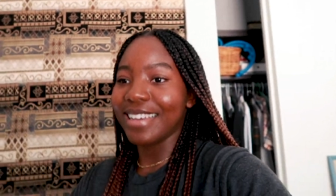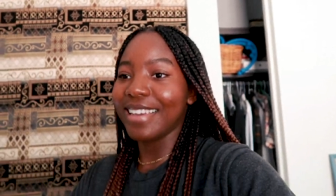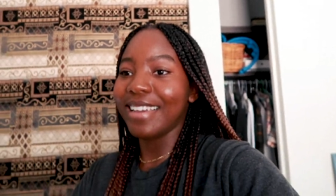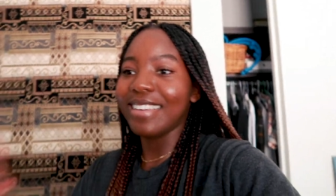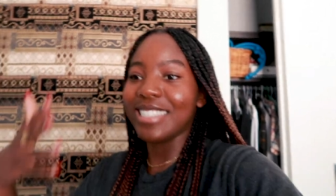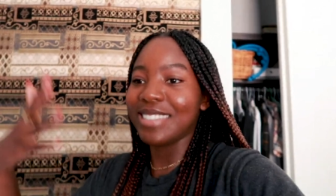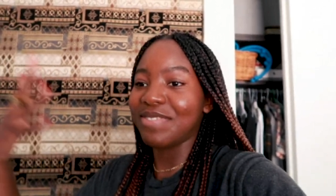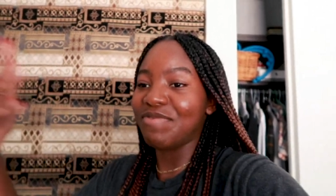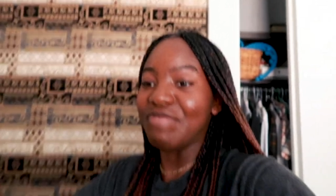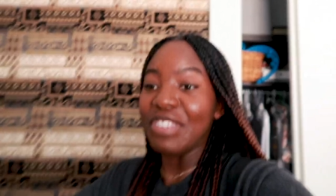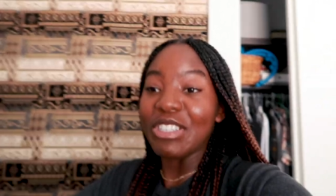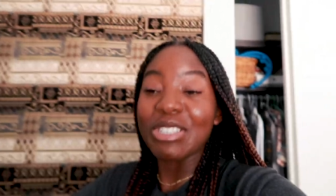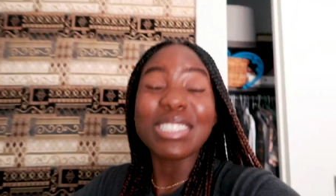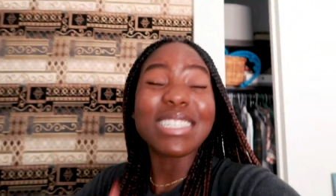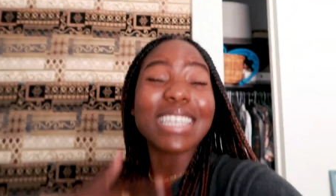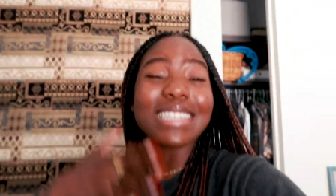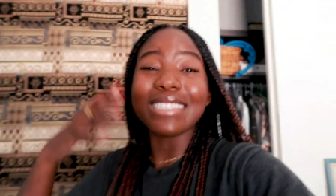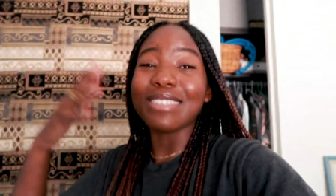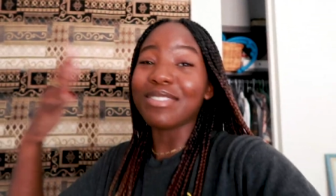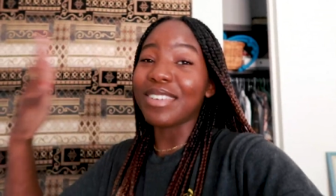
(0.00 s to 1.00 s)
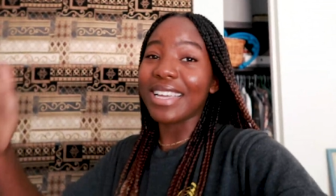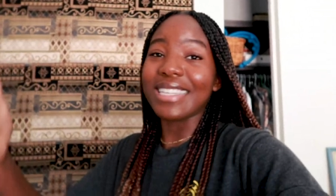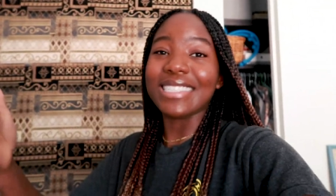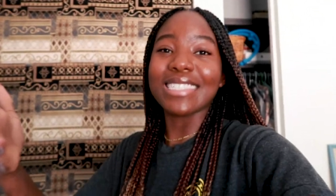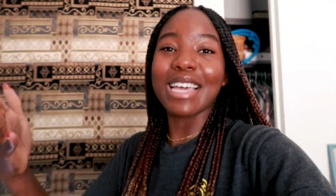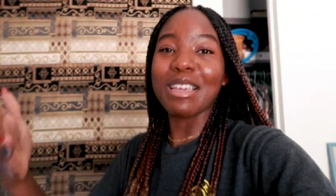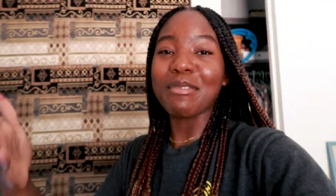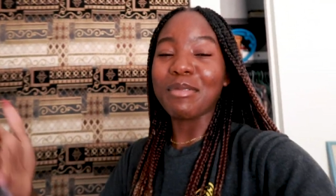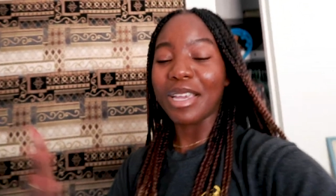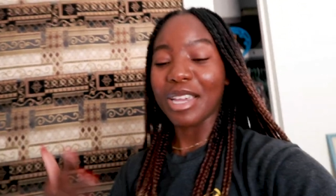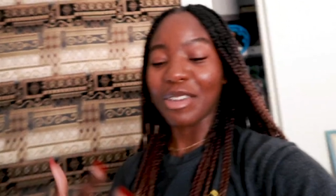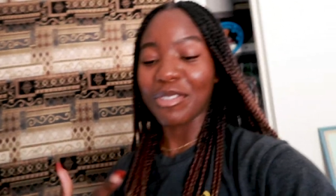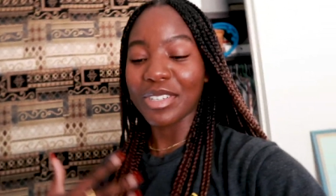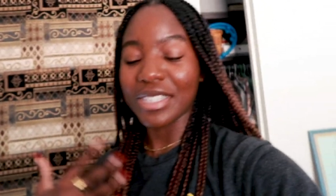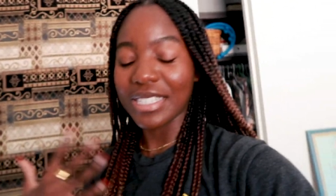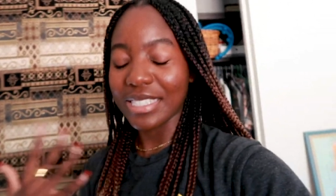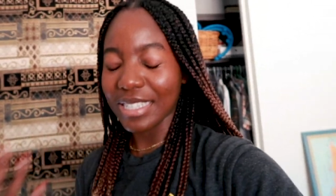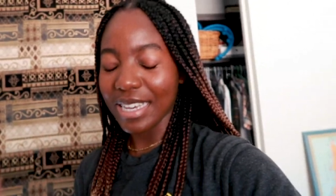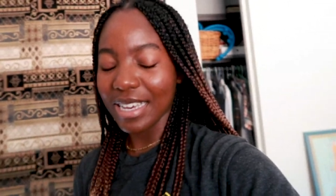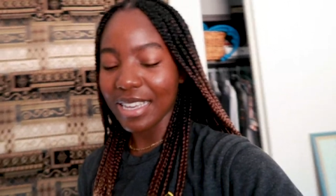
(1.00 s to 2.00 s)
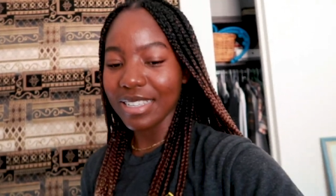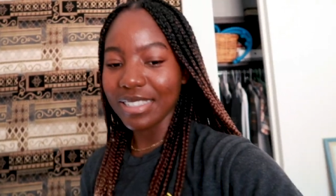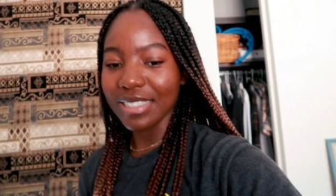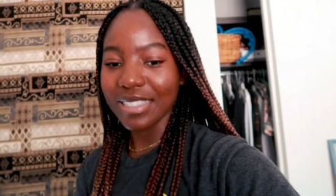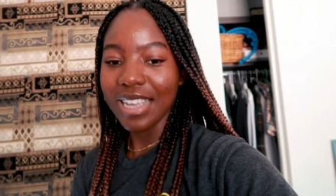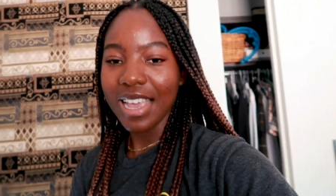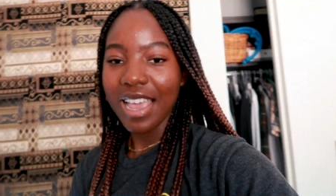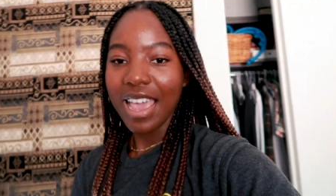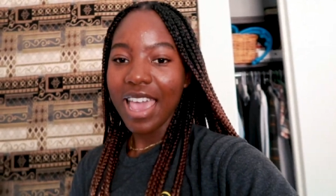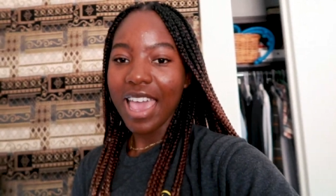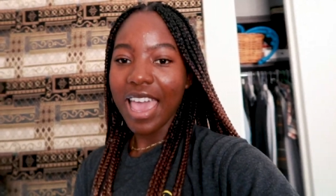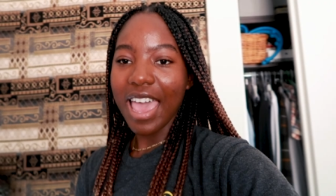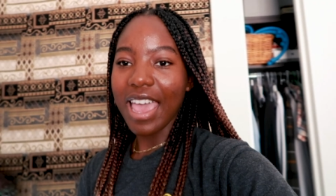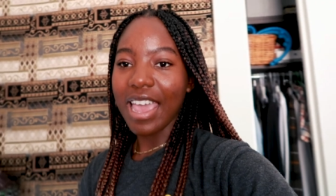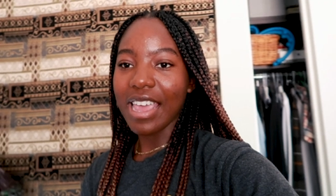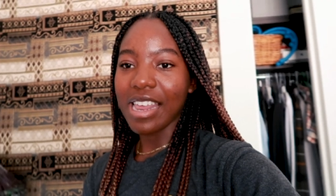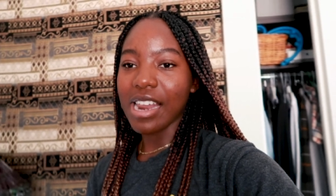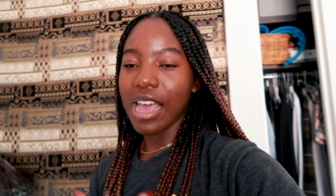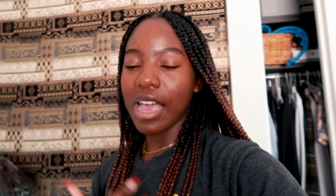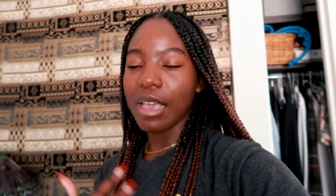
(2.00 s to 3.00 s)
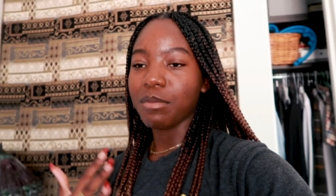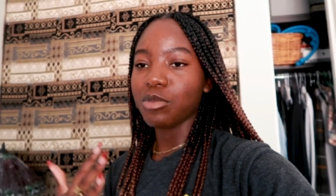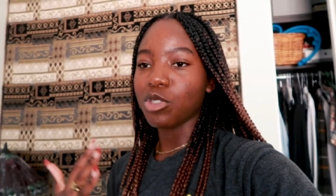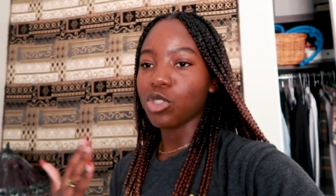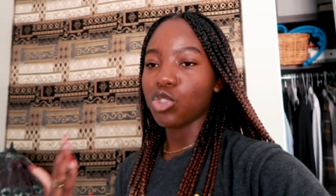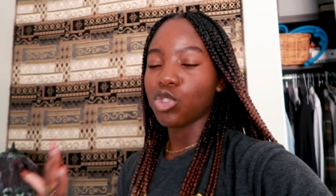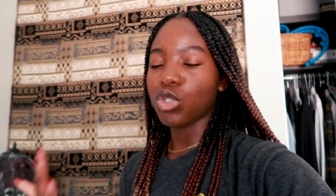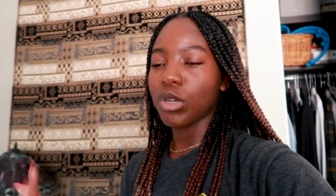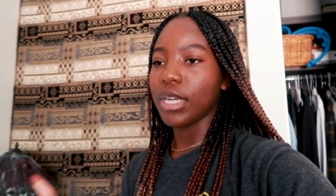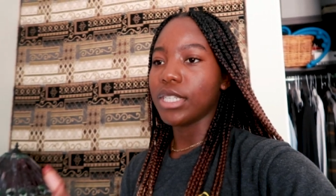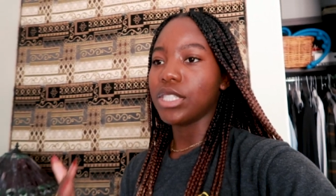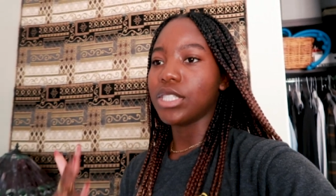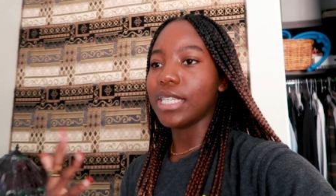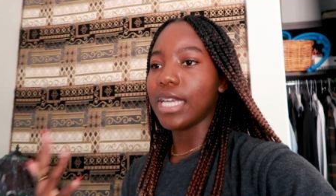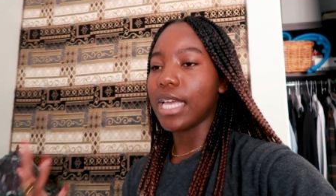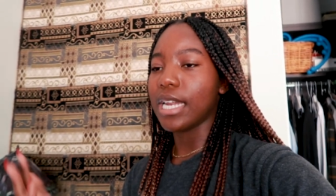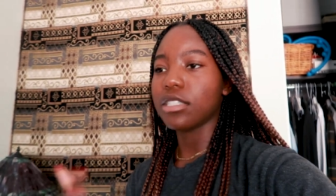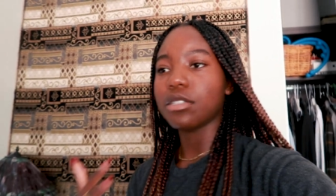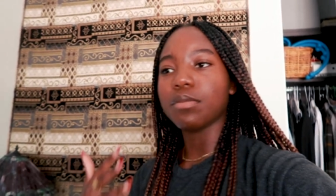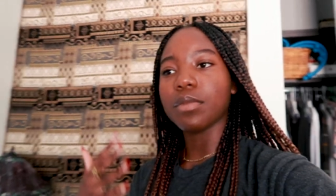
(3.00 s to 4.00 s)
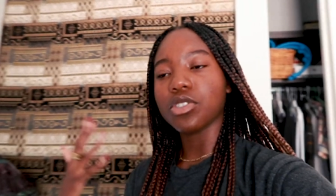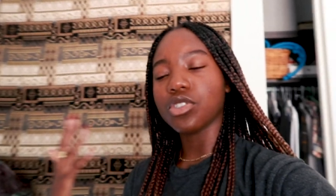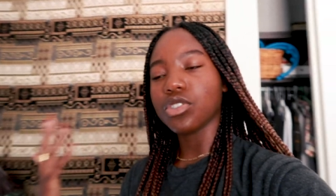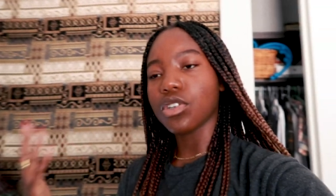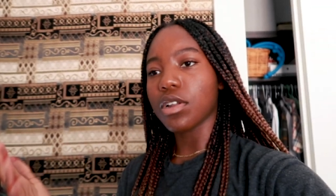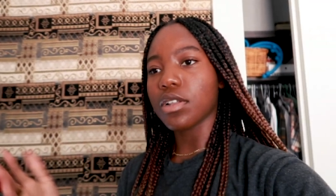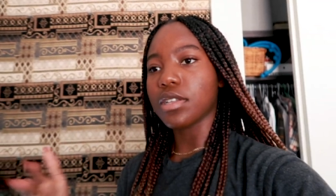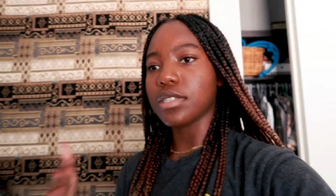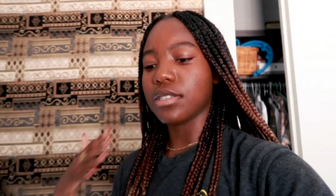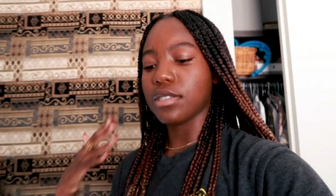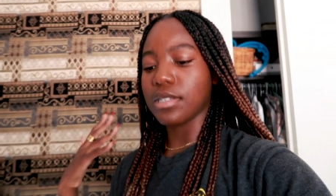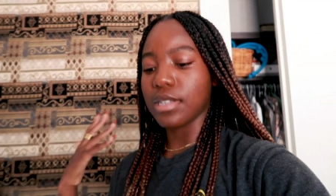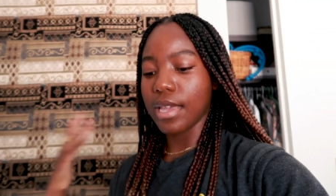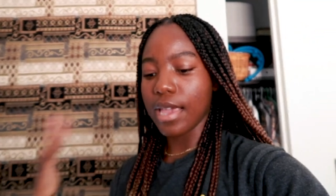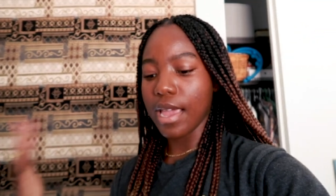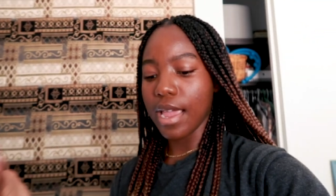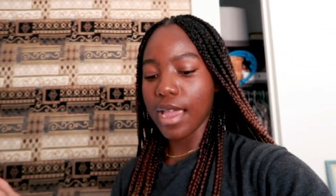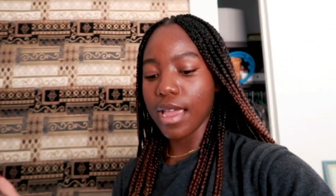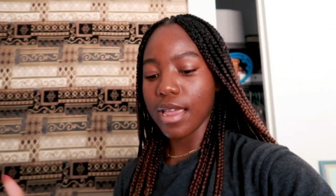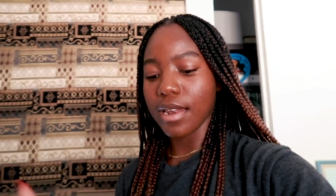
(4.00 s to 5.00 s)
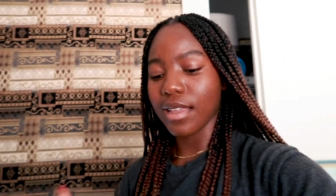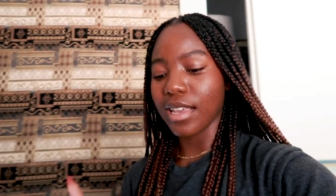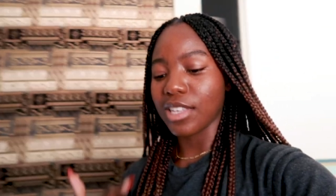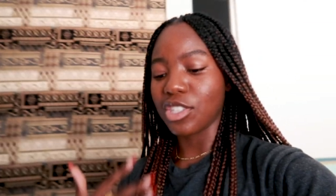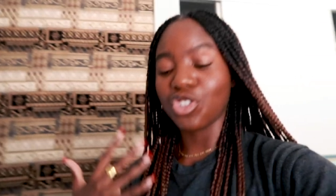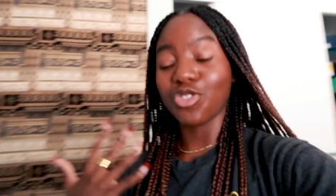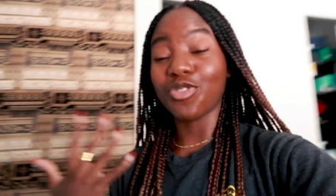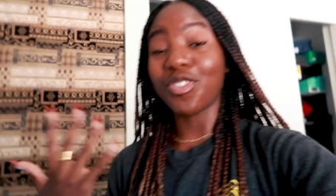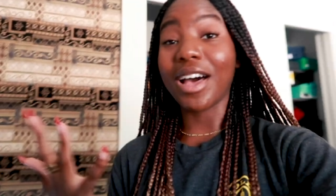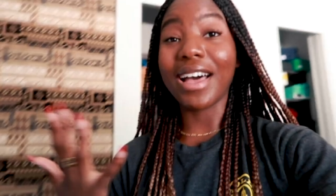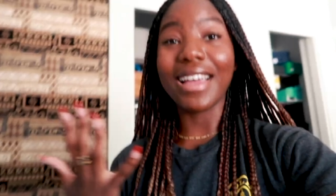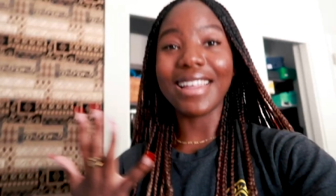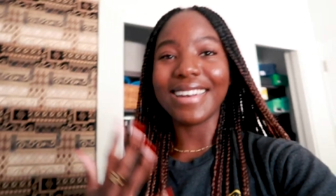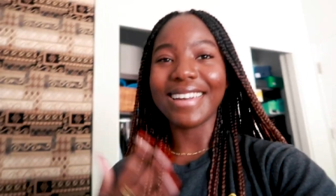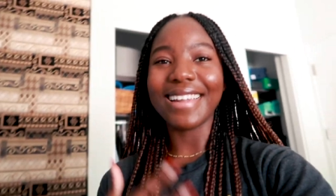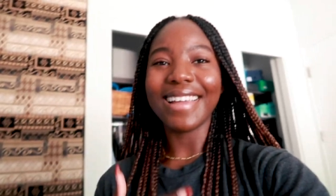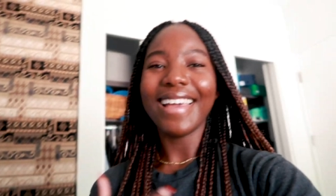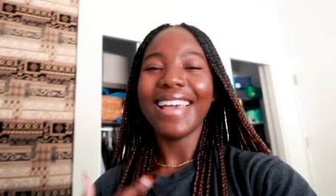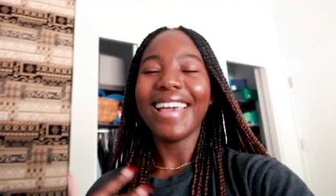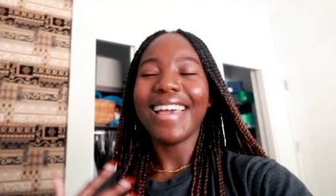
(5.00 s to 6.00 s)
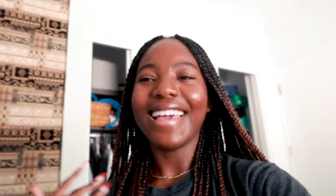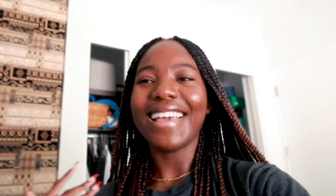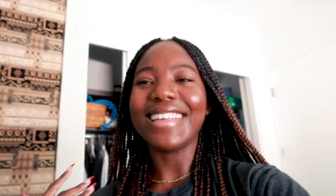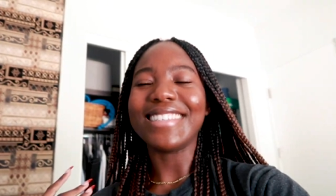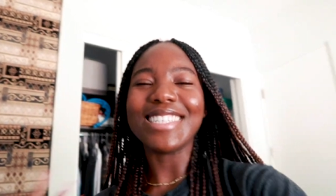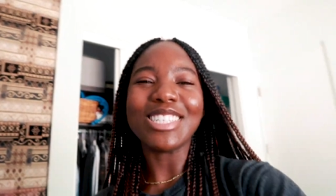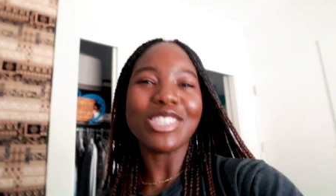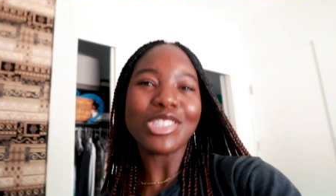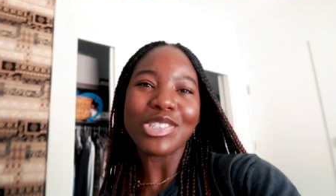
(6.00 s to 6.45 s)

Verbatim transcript: it feels like divine timing, it really does. And I'm just trying to get as much knowledge as I can. It's fun, it's